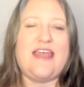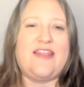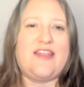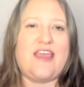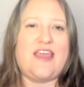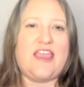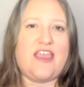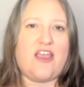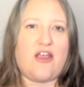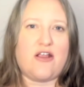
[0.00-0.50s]

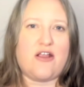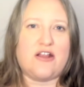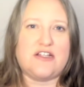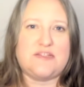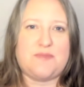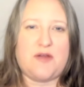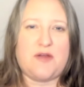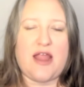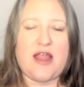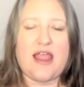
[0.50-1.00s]
the
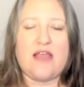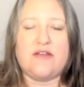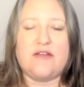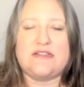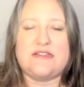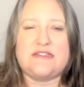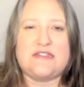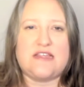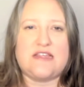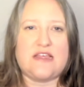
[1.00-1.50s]
yards per
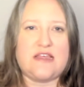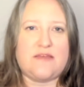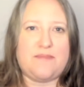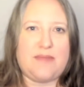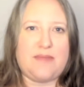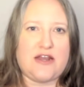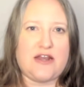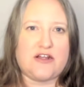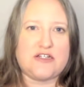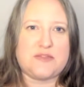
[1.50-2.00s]
ounce, the
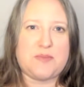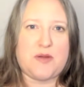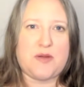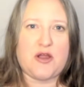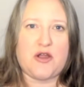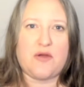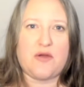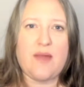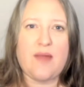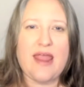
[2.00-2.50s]
meters
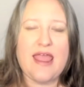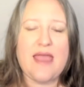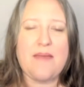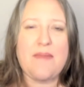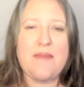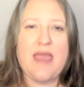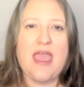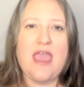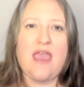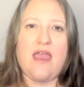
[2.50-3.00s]
per
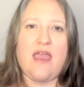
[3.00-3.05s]
gram,